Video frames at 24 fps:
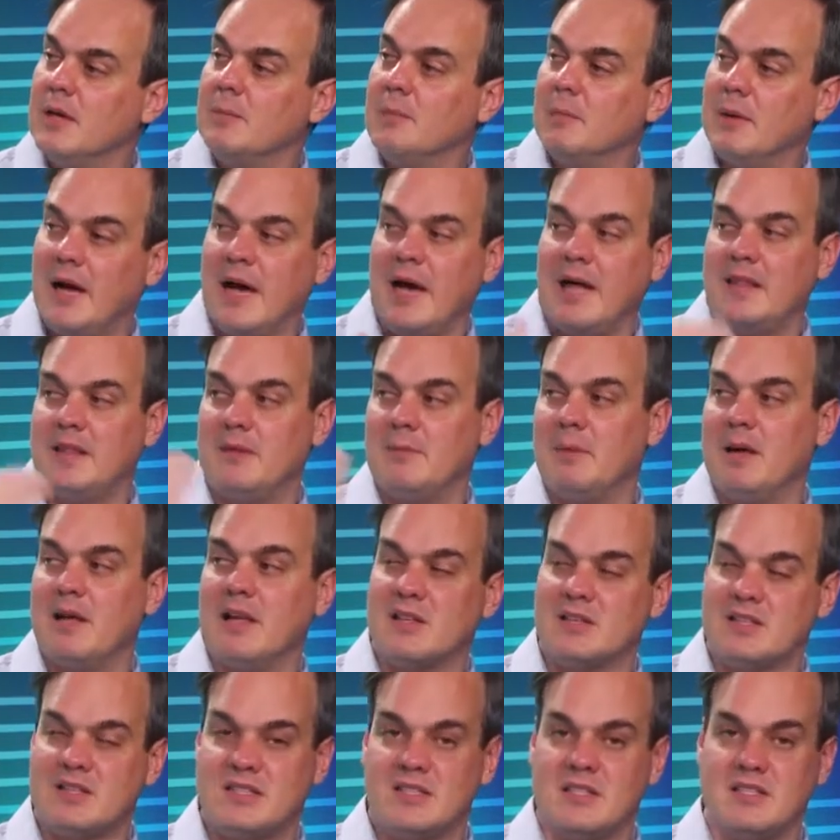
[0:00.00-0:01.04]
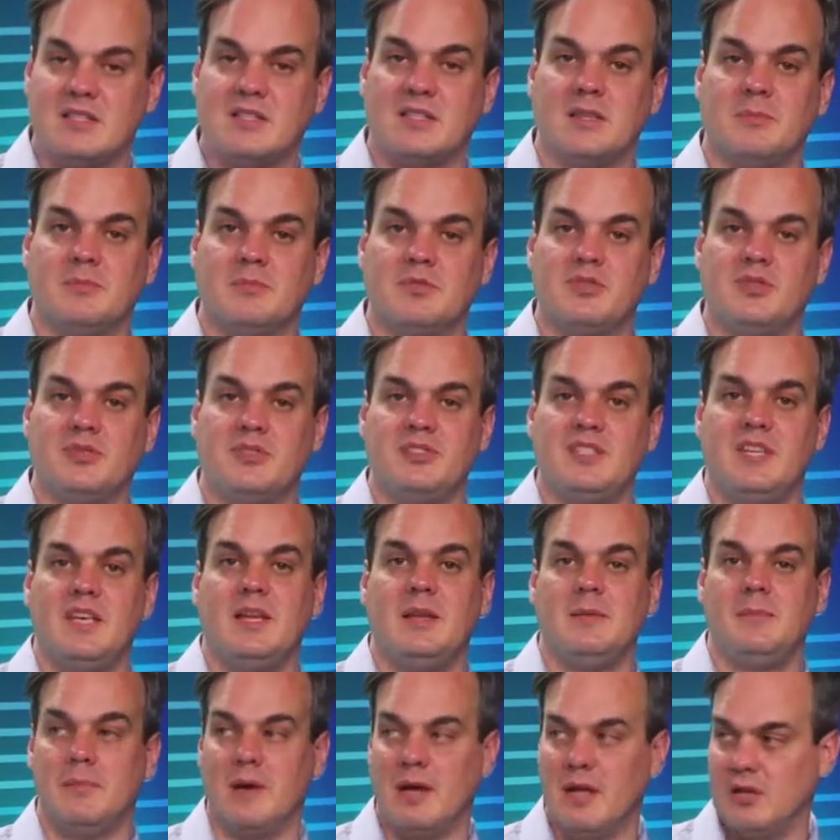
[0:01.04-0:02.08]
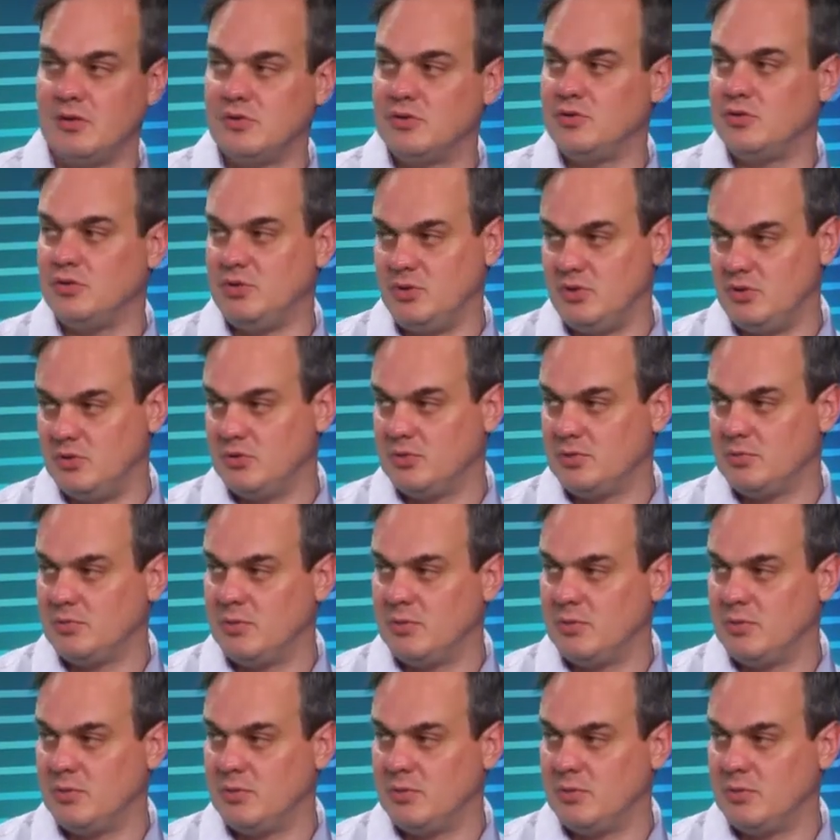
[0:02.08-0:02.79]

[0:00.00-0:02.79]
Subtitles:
by other mail systems to send mail to you,